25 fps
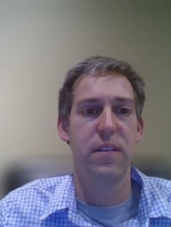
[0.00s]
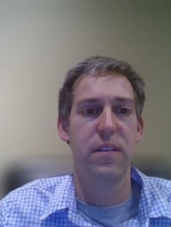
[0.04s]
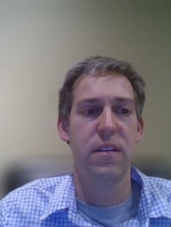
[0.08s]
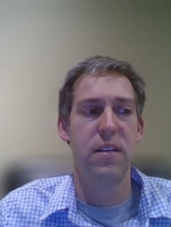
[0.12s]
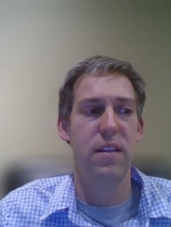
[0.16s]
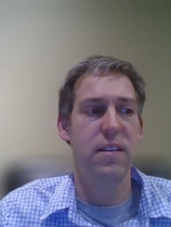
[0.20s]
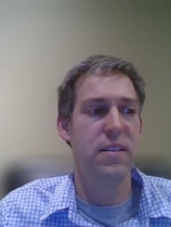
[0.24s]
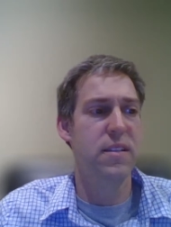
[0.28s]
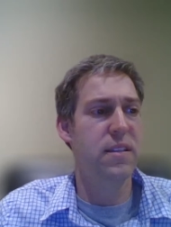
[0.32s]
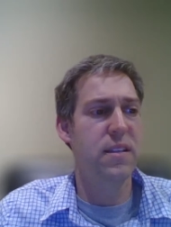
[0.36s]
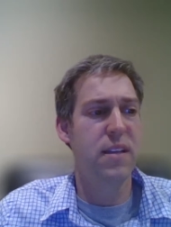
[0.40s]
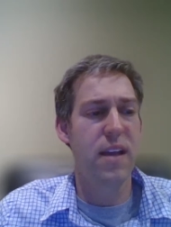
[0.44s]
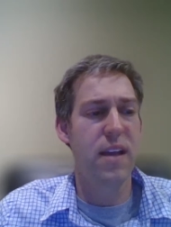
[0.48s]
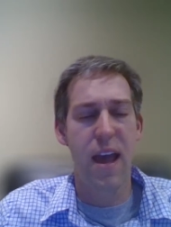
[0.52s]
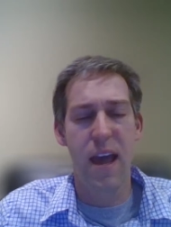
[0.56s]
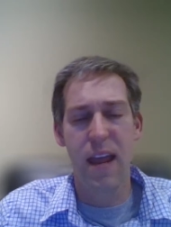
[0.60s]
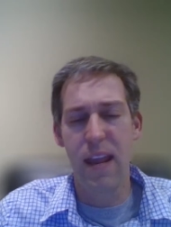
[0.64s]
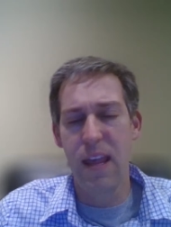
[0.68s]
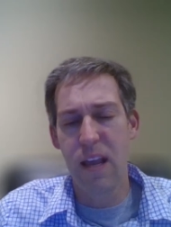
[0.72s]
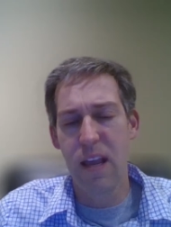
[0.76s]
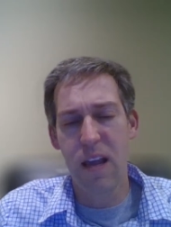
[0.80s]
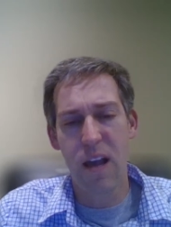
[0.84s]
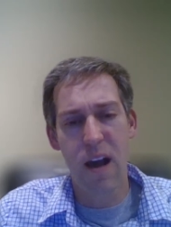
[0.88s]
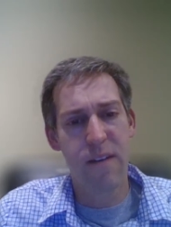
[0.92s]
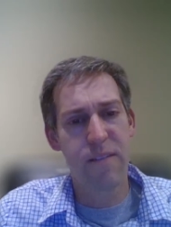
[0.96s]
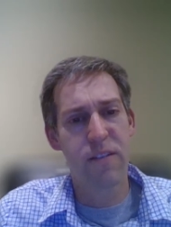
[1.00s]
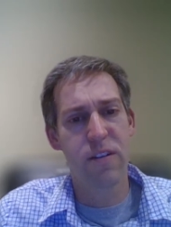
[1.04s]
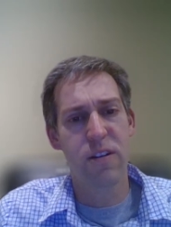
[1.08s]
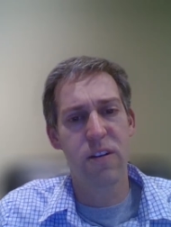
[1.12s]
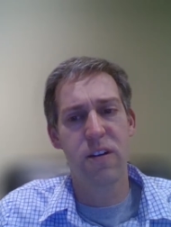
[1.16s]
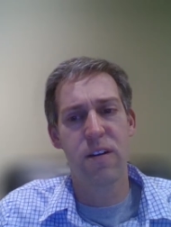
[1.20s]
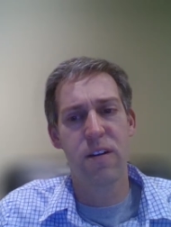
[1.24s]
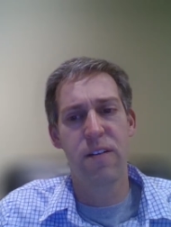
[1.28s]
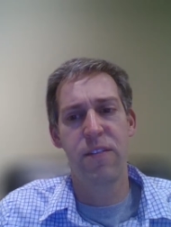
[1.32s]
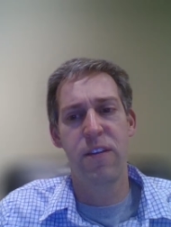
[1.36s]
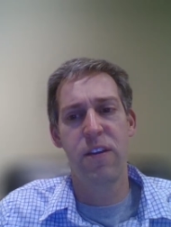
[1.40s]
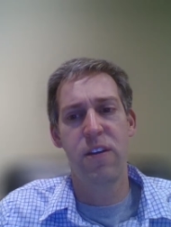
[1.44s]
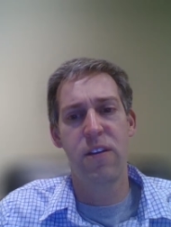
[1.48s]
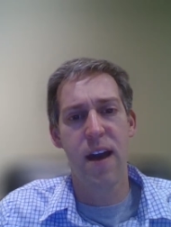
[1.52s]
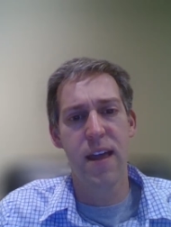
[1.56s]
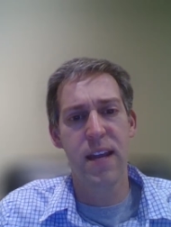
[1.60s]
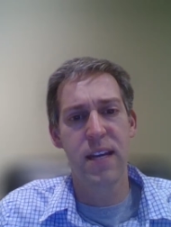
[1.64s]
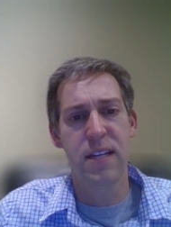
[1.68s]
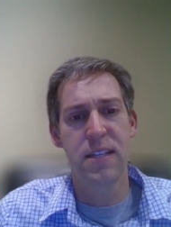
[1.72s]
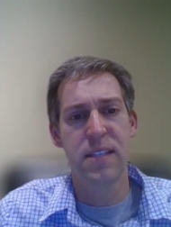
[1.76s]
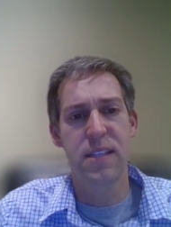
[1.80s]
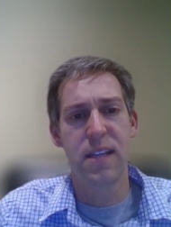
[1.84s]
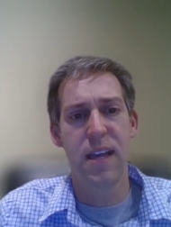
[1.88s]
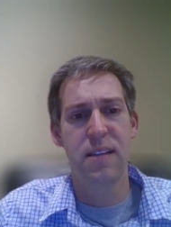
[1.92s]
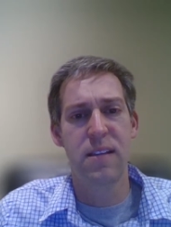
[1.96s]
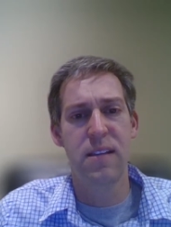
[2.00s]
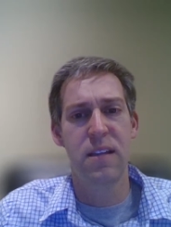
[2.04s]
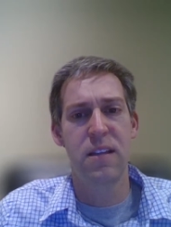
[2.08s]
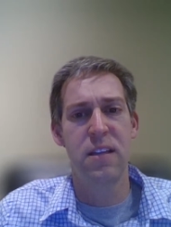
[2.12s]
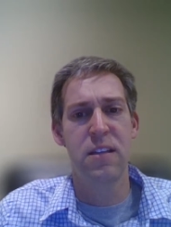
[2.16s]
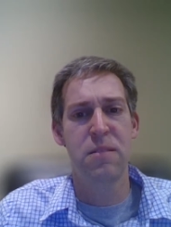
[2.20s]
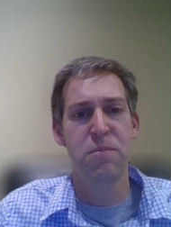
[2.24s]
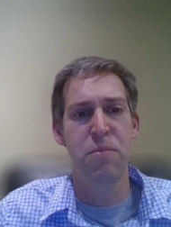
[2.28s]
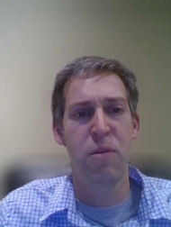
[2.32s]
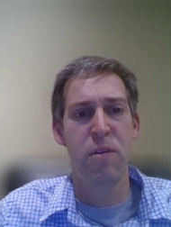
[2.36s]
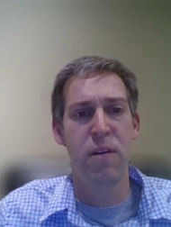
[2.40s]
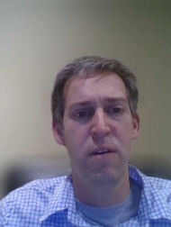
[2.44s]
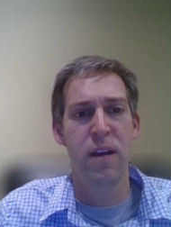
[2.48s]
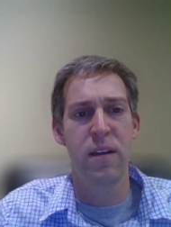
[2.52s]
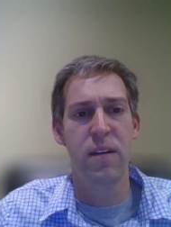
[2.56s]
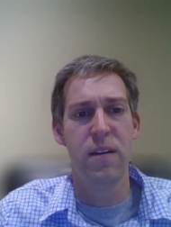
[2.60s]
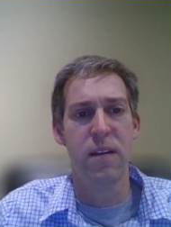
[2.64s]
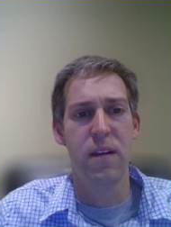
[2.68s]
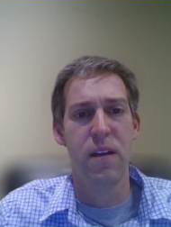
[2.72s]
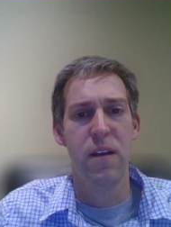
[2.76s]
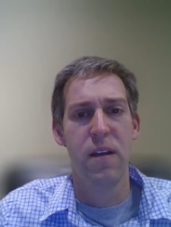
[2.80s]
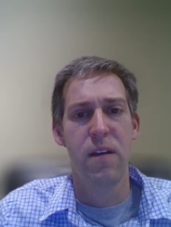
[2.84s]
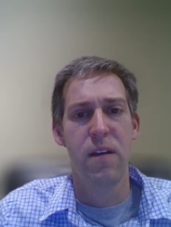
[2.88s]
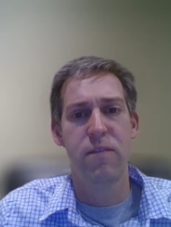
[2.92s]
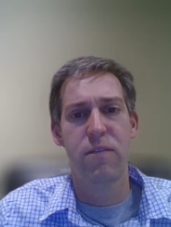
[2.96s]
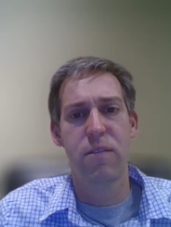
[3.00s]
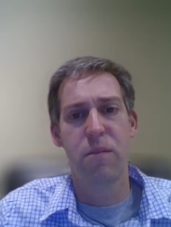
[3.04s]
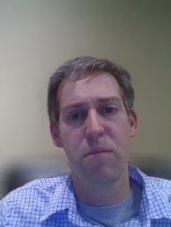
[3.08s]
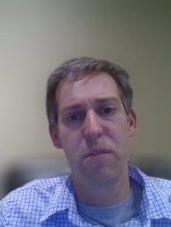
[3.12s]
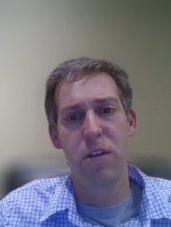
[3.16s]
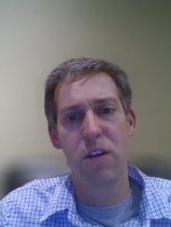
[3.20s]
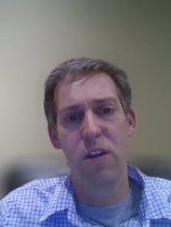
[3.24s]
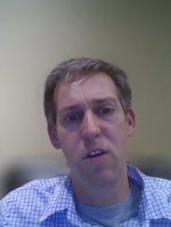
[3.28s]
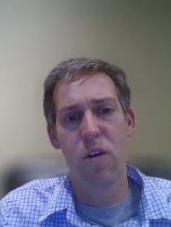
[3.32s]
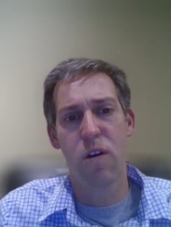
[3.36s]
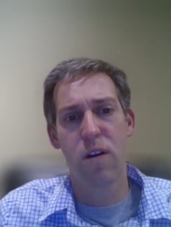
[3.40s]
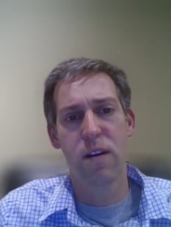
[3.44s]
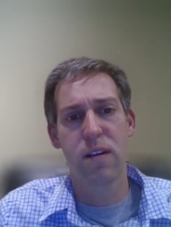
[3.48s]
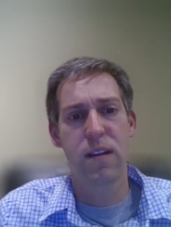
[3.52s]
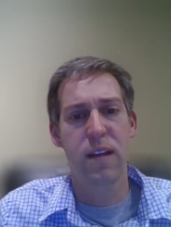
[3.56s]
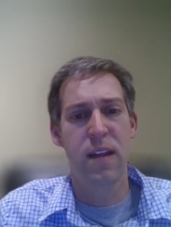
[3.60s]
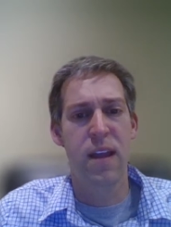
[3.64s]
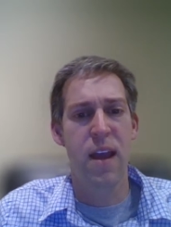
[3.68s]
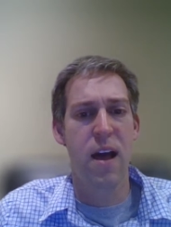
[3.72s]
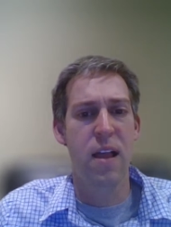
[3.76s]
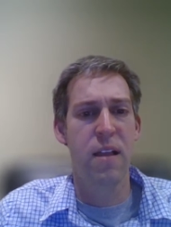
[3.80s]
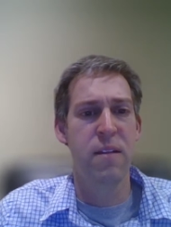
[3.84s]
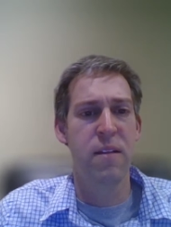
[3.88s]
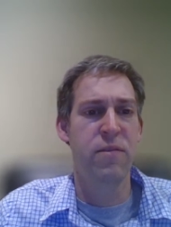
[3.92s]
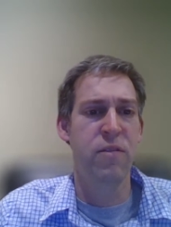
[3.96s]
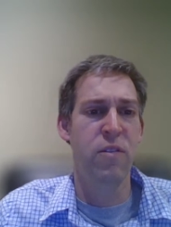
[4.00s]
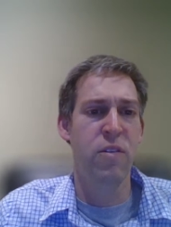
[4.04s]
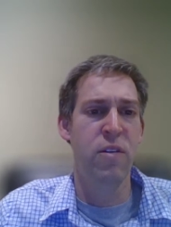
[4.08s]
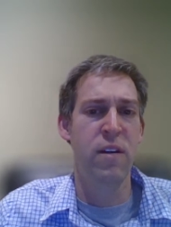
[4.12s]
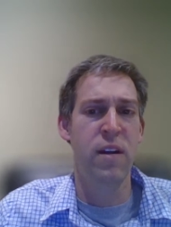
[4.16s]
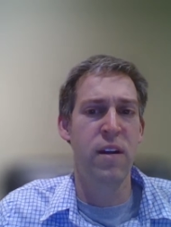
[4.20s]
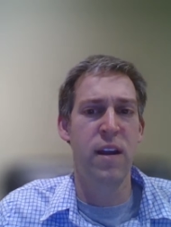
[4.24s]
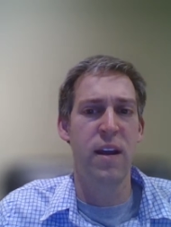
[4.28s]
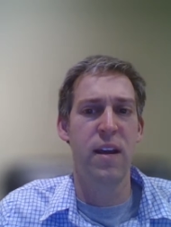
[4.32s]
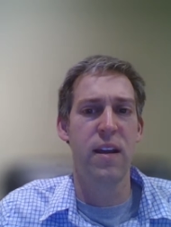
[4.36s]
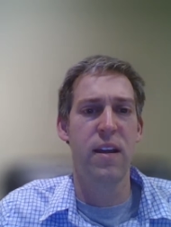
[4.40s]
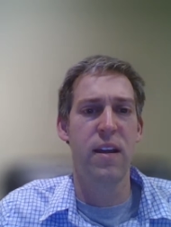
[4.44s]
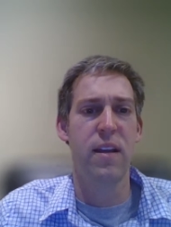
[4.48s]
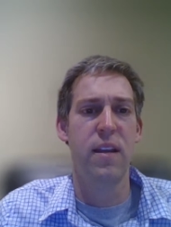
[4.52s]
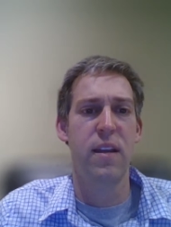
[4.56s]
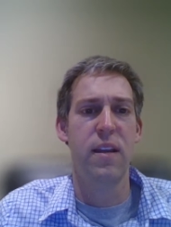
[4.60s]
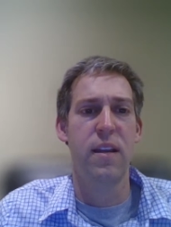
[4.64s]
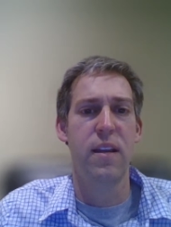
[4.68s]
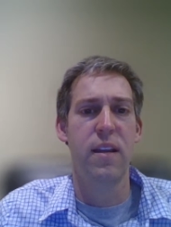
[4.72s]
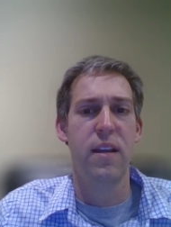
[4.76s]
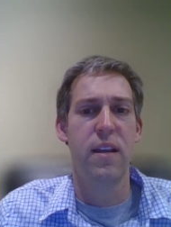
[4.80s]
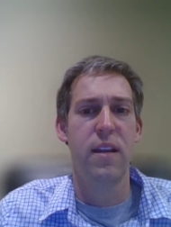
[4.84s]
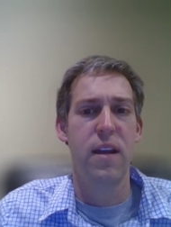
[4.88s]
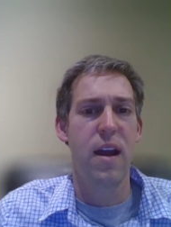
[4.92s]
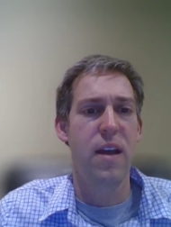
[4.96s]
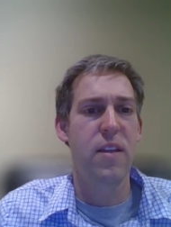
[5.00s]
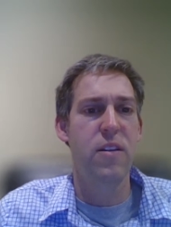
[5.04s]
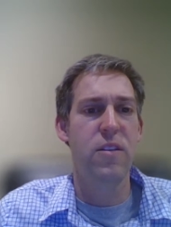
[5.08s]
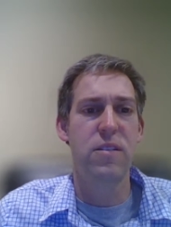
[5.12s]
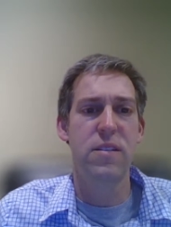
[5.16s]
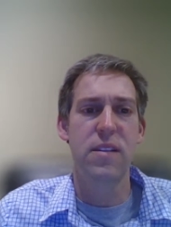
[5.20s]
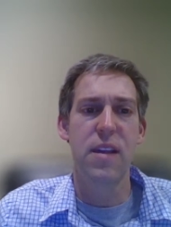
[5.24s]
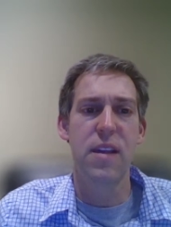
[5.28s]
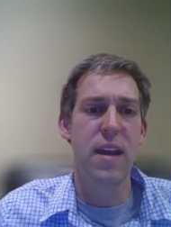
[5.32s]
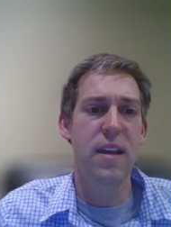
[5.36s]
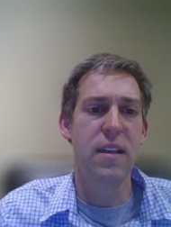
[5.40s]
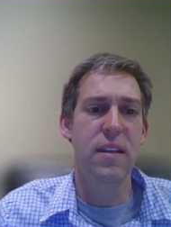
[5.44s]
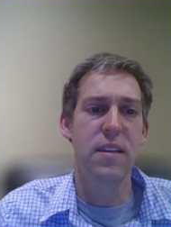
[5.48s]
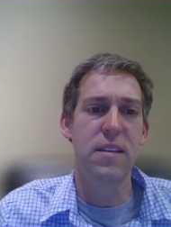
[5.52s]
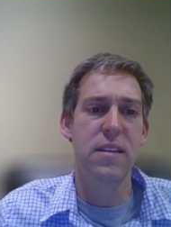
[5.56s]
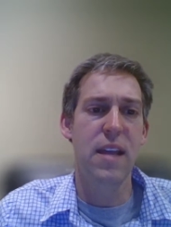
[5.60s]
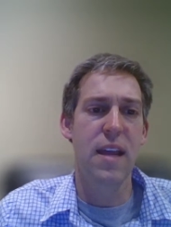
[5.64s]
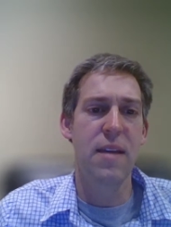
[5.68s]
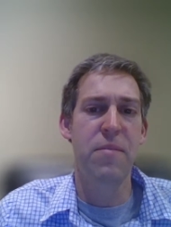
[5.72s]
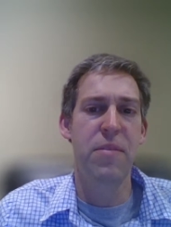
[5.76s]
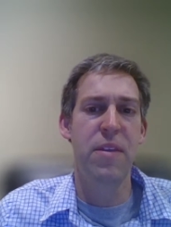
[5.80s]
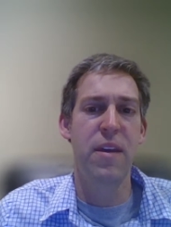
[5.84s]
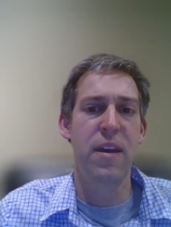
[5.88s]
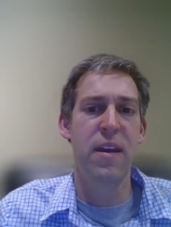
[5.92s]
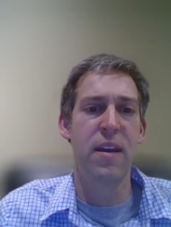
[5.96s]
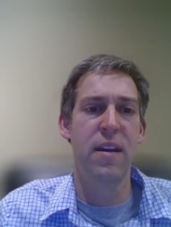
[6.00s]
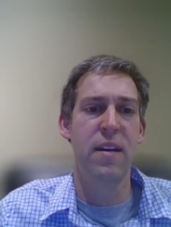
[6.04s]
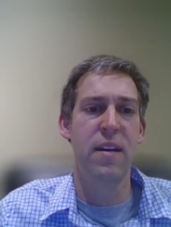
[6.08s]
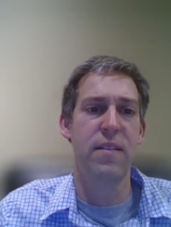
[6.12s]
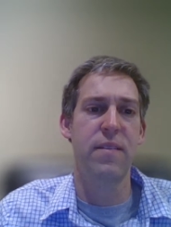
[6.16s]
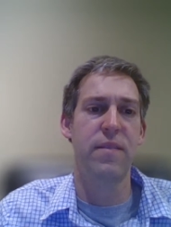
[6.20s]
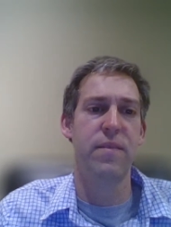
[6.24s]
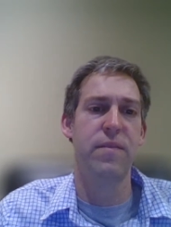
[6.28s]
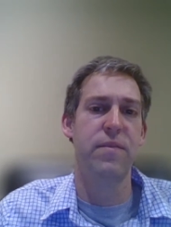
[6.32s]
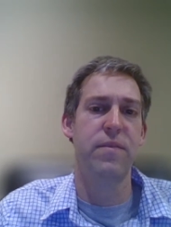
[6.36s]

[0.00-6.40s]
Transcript: Listen to any governor of the United States at this point, from New York to California, and they're saying the same thing.